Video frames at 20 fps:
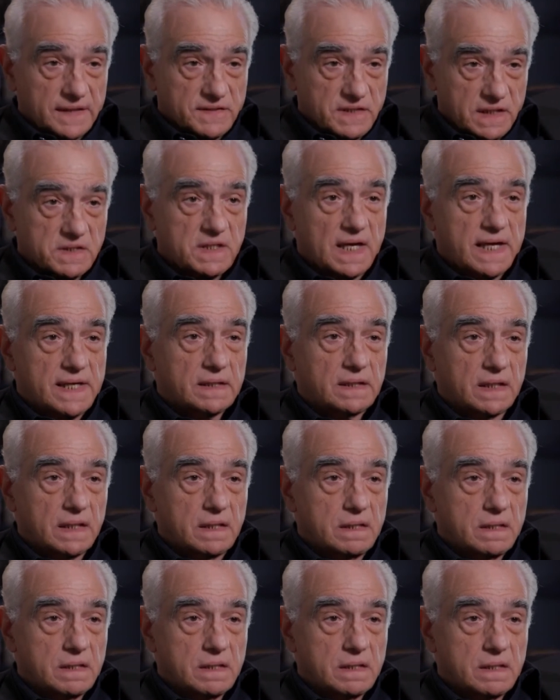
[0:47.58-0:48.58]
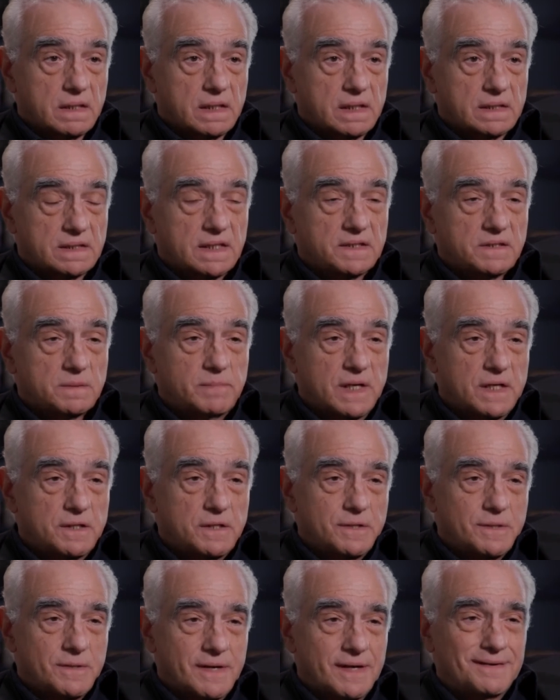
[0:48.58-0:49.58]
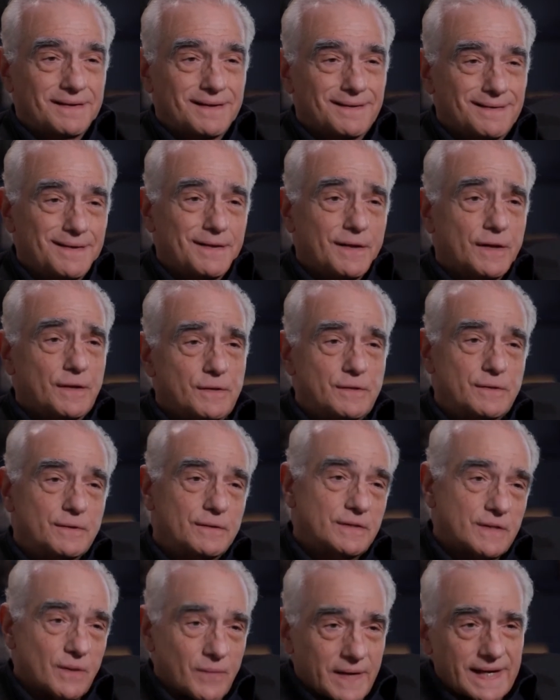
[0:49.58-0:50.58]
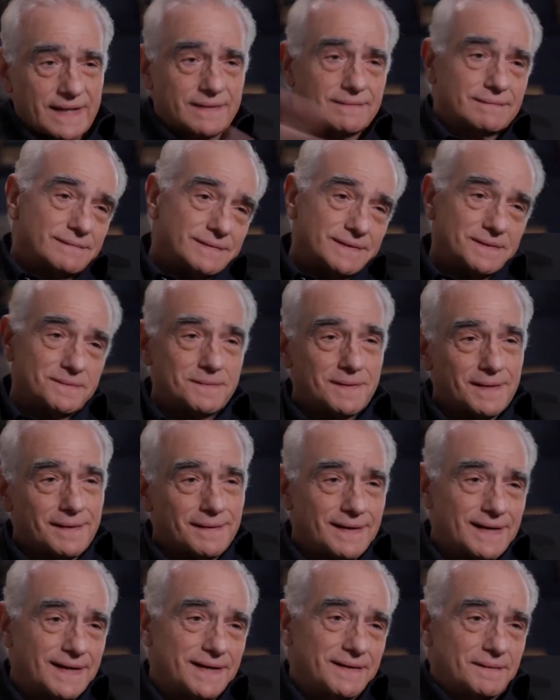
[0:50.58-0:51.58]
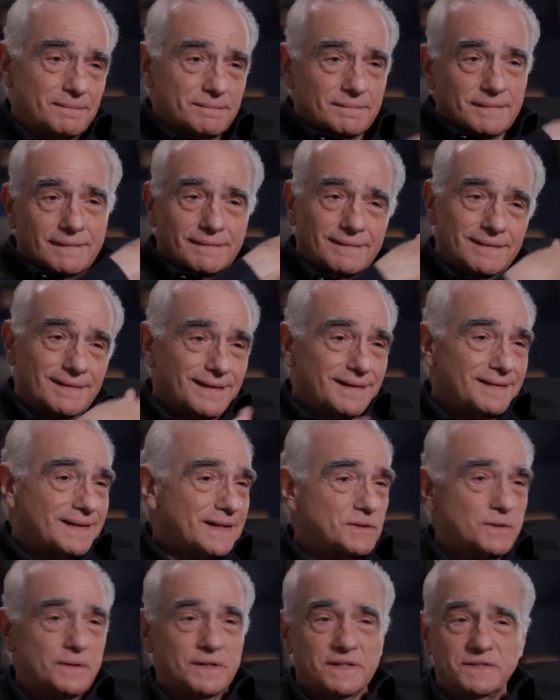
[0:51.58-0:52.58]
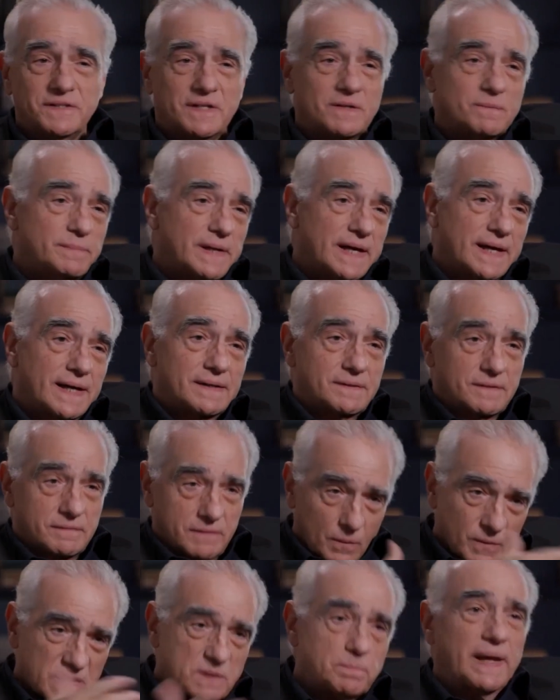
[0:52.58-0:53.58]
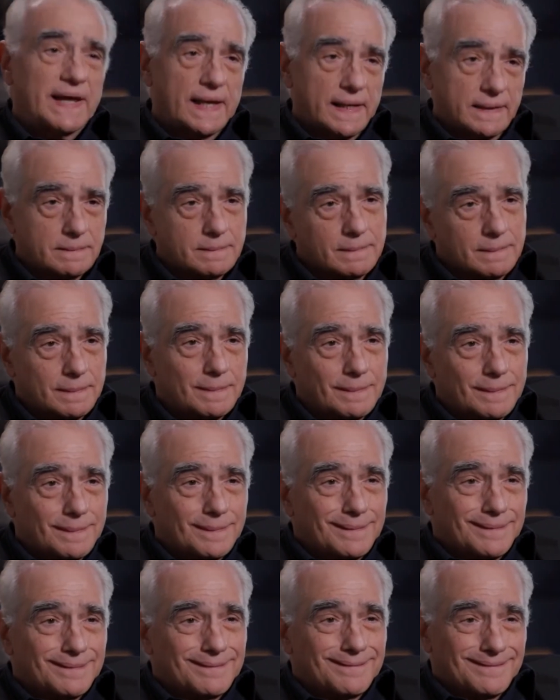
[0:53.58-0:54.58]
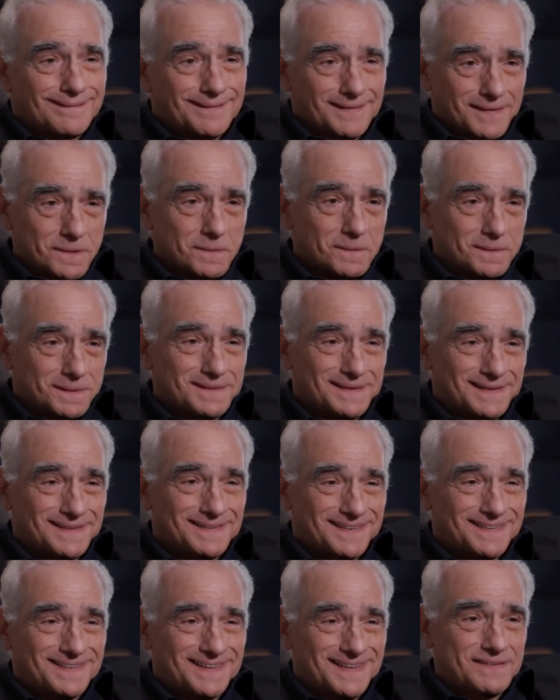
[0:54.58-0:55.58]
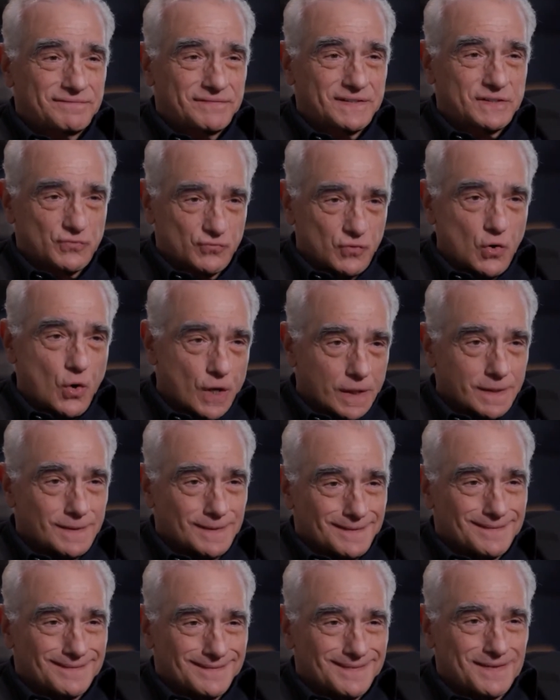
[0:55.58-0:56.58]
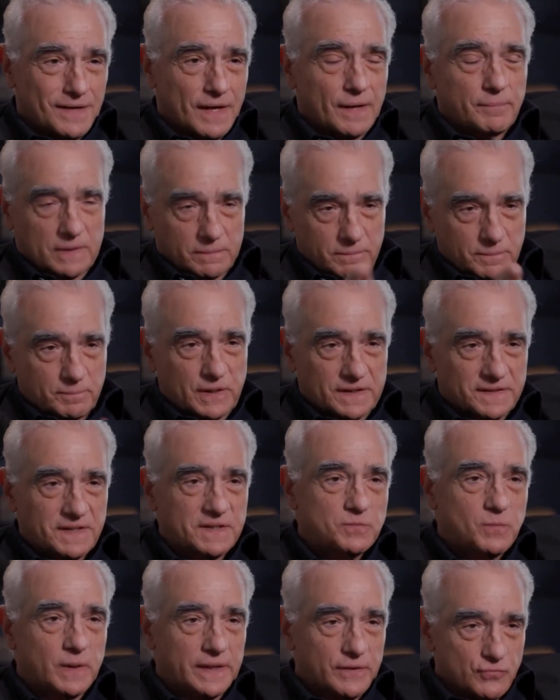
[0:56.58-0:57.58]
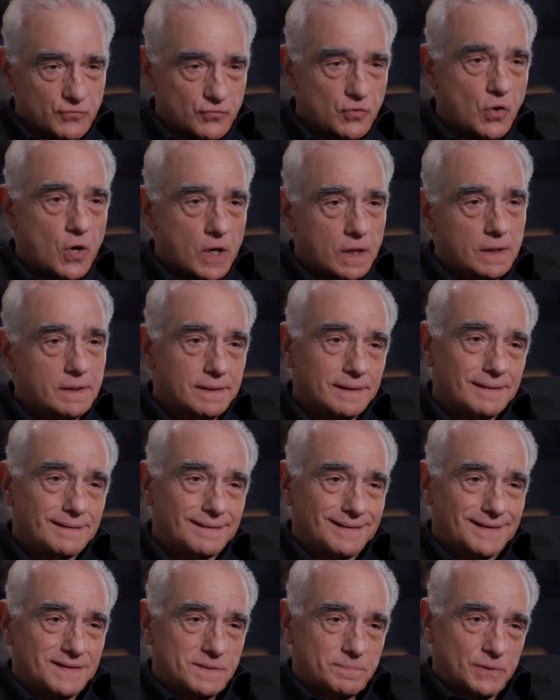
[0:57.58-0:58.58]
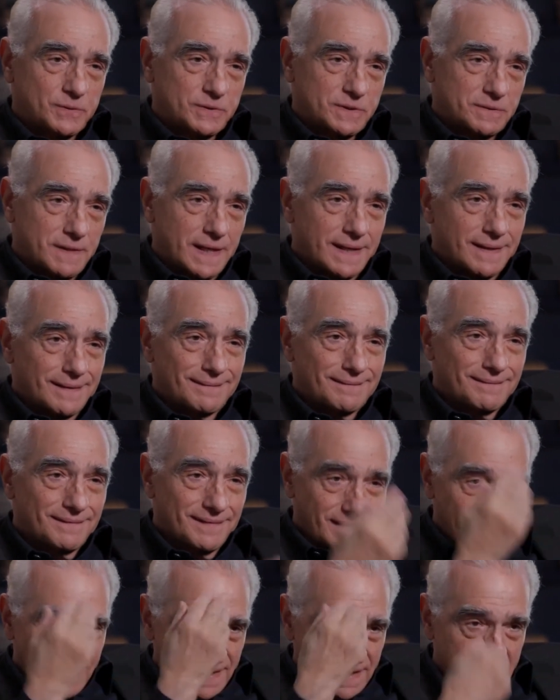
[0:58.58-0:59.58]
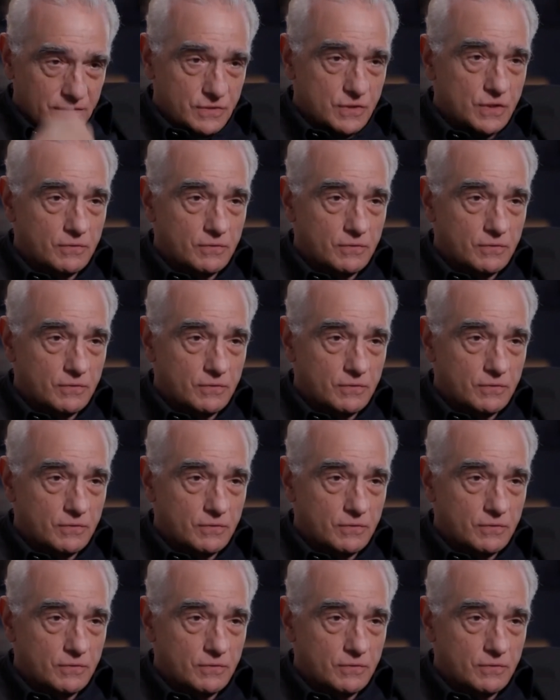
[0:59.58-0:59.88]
Yes, exactly. It doesn't mean you can go ahead and do anything that you consider bad. You know it's bad, if it's wrong. Yeah, I mean, put it this way, wrong, as opposed to right, in